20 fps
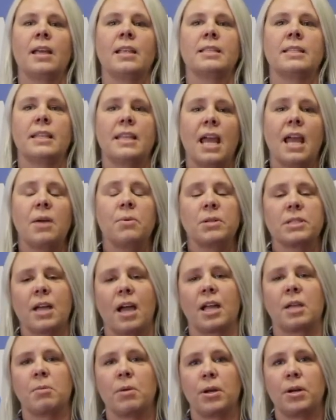Today we're
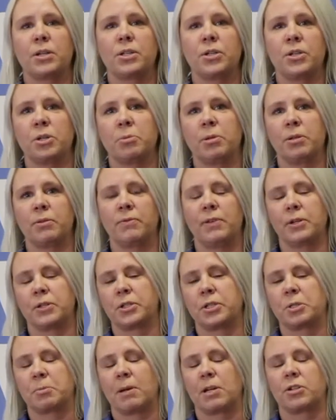talking about our Tunable Filter
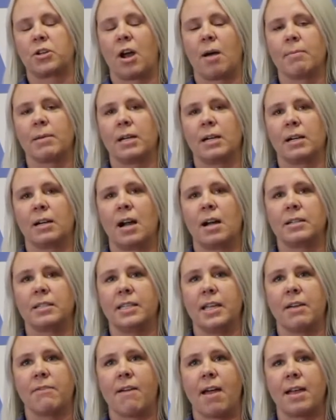Spectrometer, our
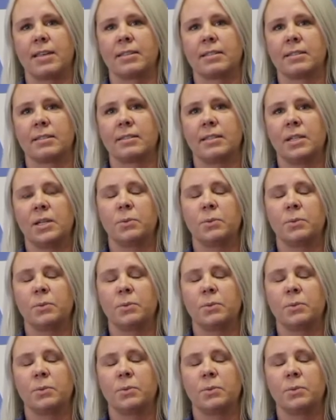TFS.